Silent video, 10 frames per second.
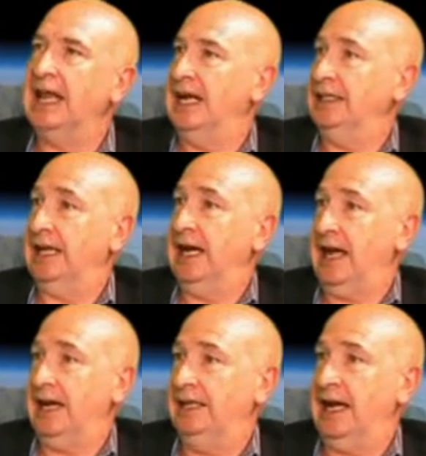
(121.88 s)
I declined.
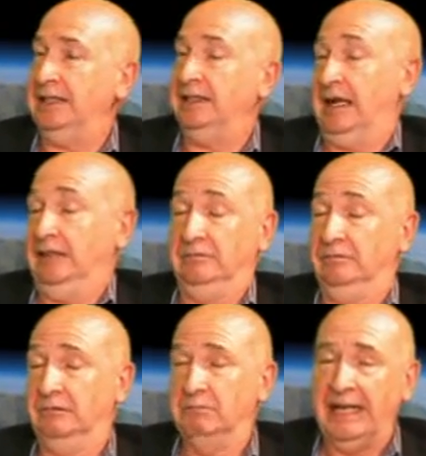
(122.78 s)

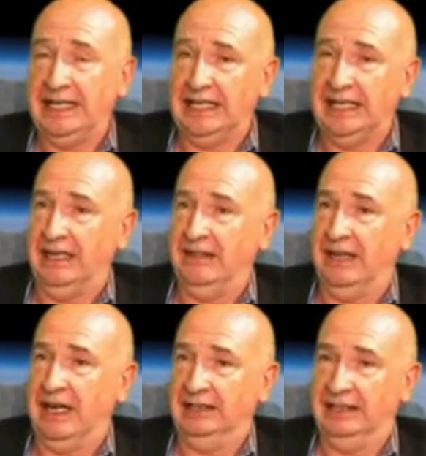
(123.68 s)
I made it
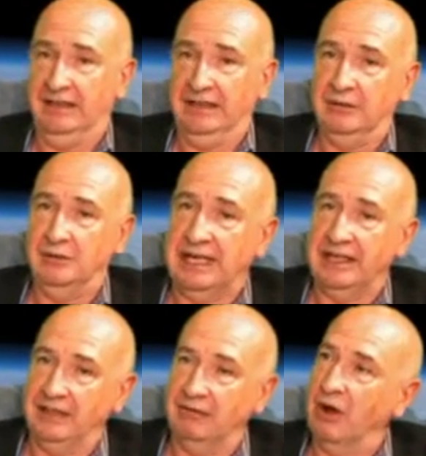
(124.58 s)
clear that I didn't think there
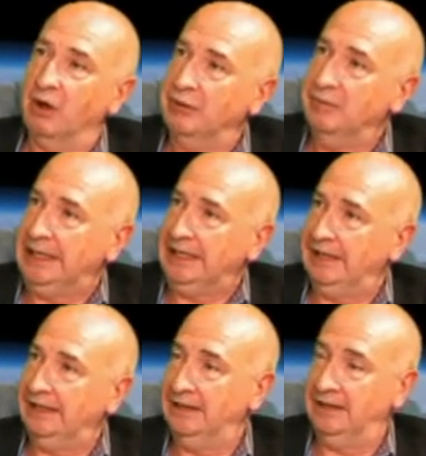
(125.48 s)
was anything wrong with
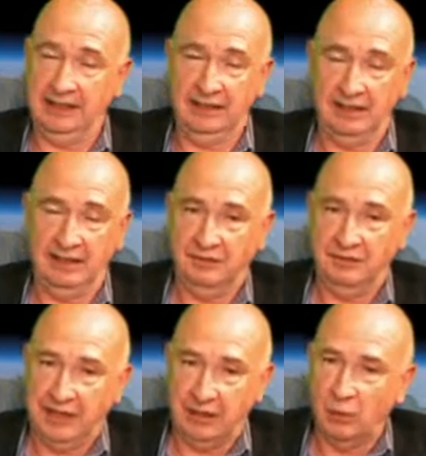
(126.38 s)
me. I
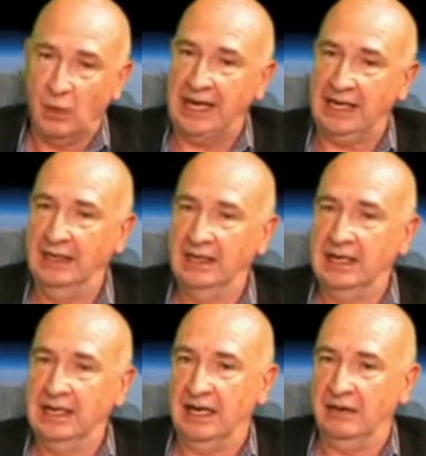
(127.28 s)
didn't feel unwell.
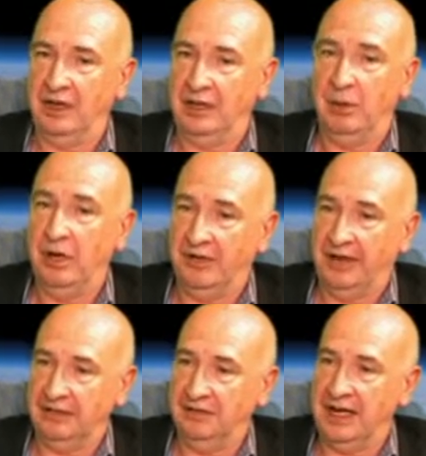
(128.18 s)
I felt
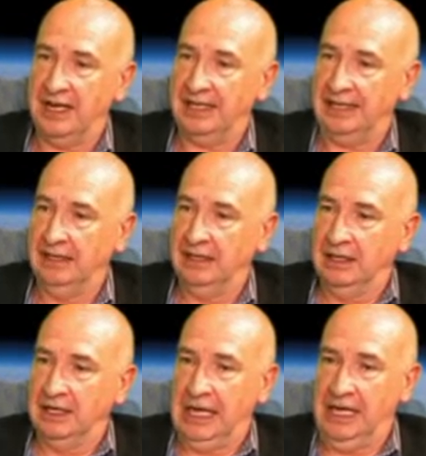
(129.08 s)
perfectly fine.
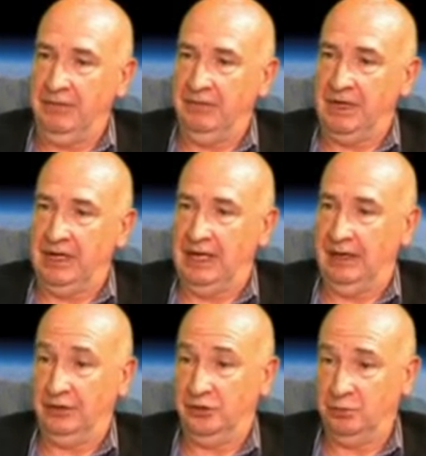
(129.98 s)
And
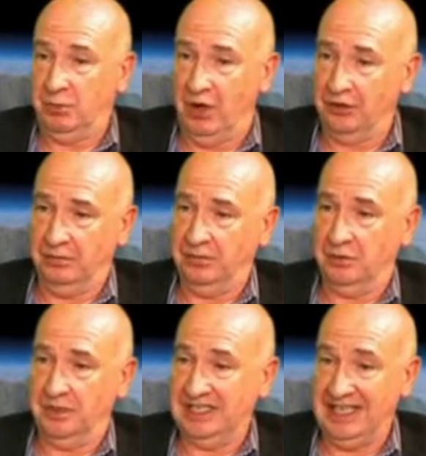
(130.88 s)
I had just brought
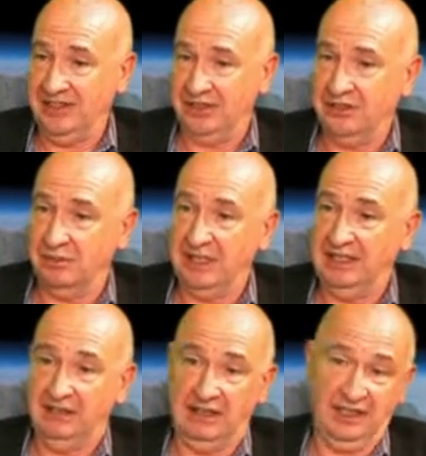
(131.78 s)
them to attention
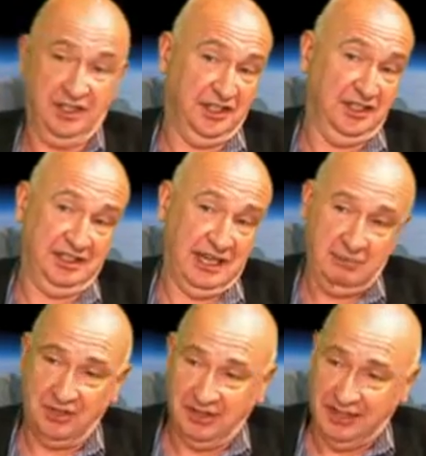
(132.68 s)
something
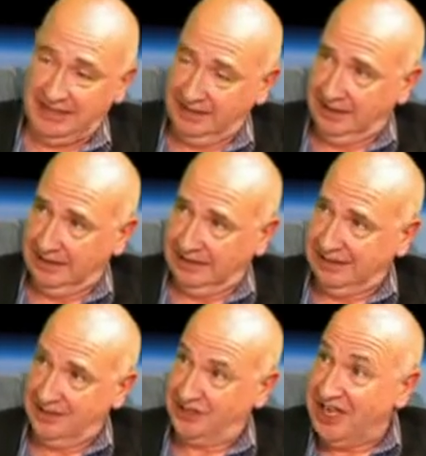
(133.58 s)
exceptionally
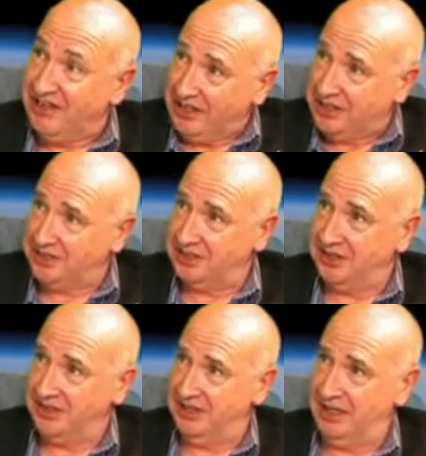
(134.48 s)

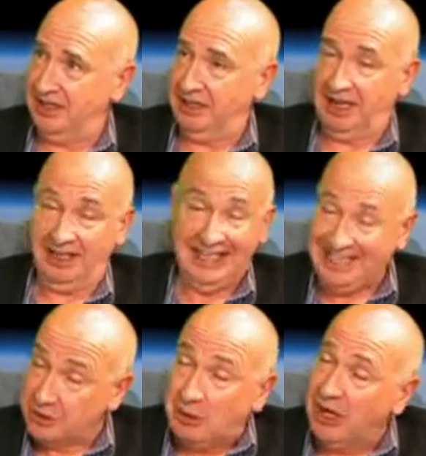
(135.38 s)
serious that I
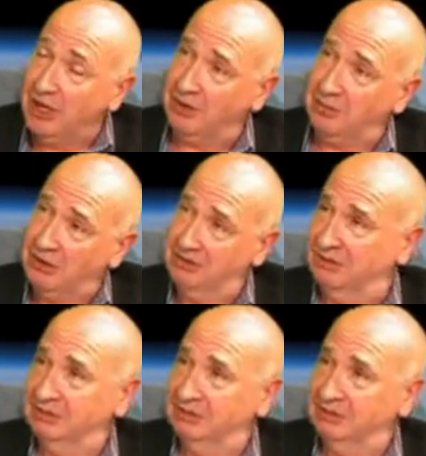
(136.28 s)
needed to alert them